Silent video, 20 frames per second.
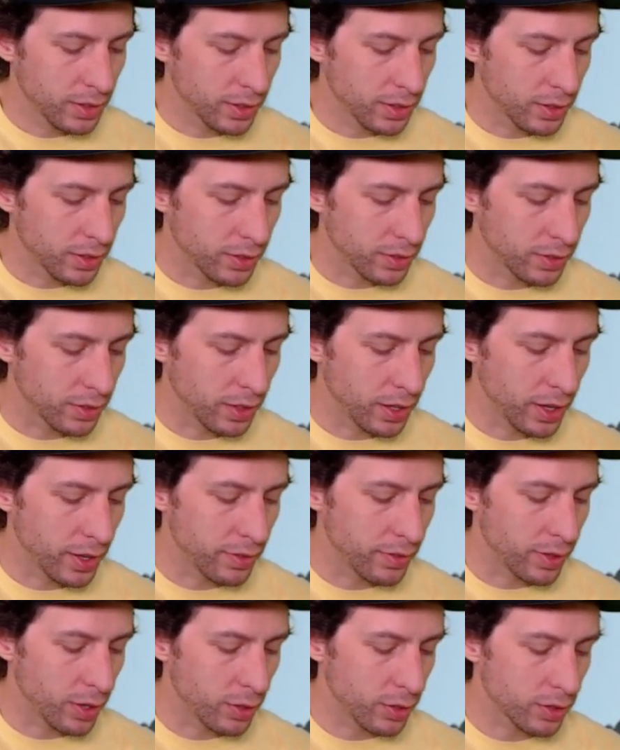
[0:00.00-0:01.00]
Alright,
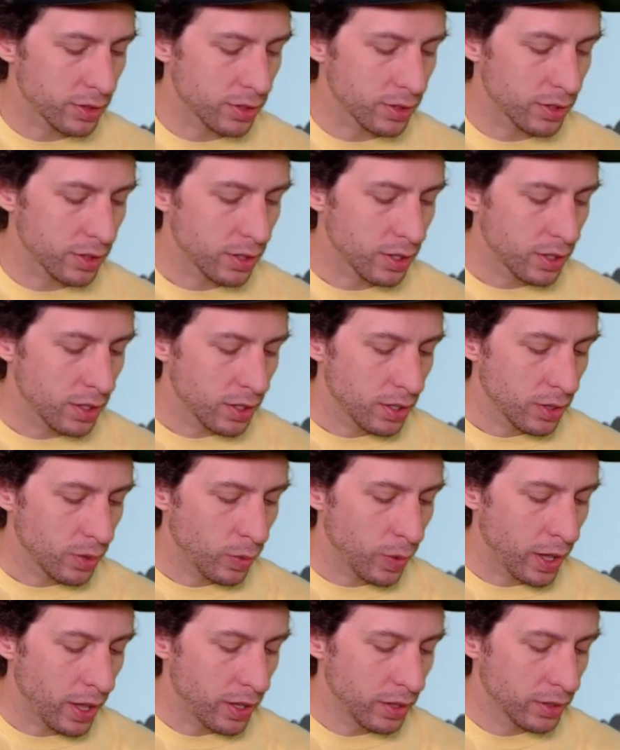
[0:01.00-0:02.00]
folks.
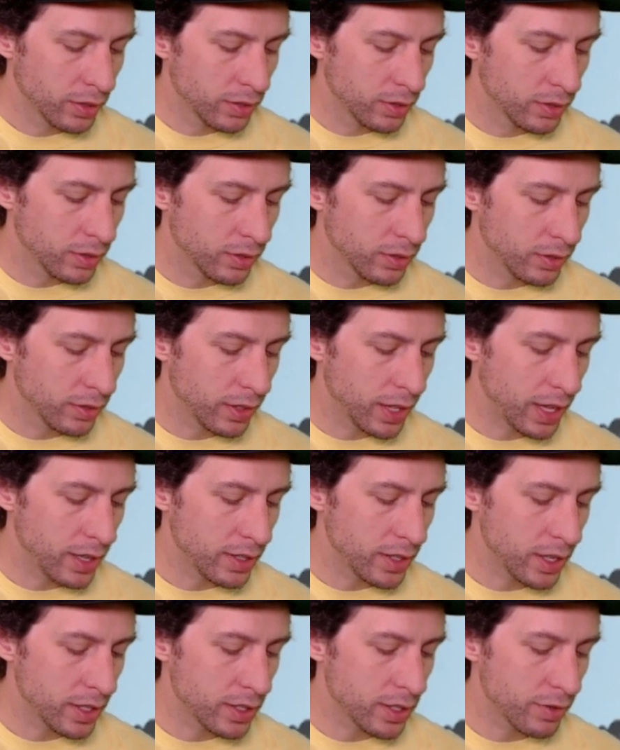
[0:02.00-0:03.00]
Well, that
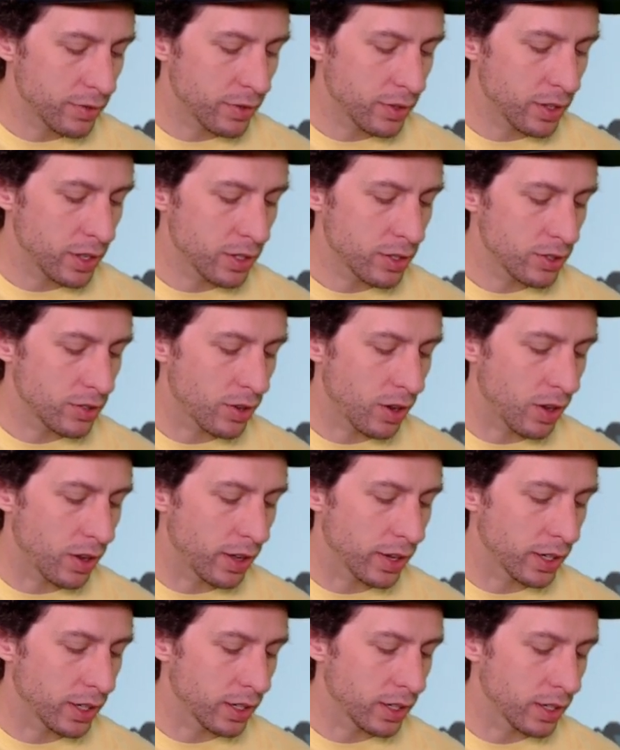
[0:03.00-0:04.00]
does it for this
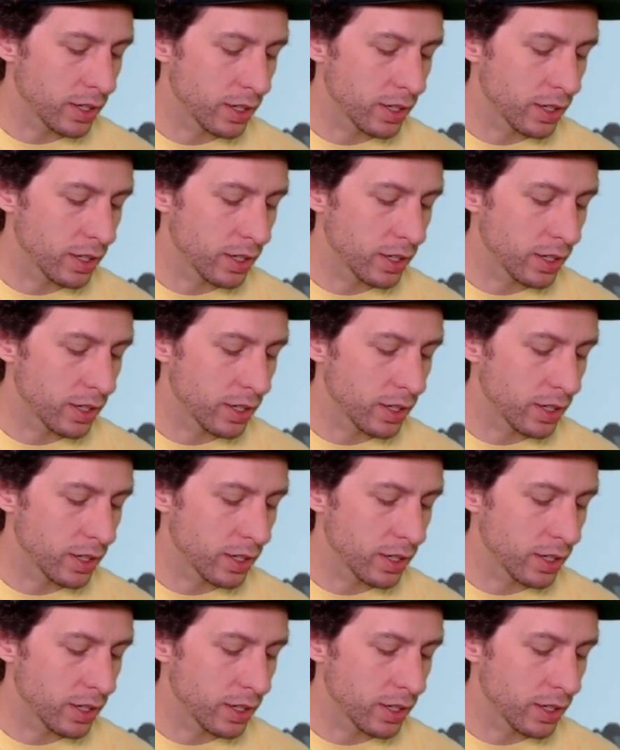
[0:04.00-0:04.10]
drawing.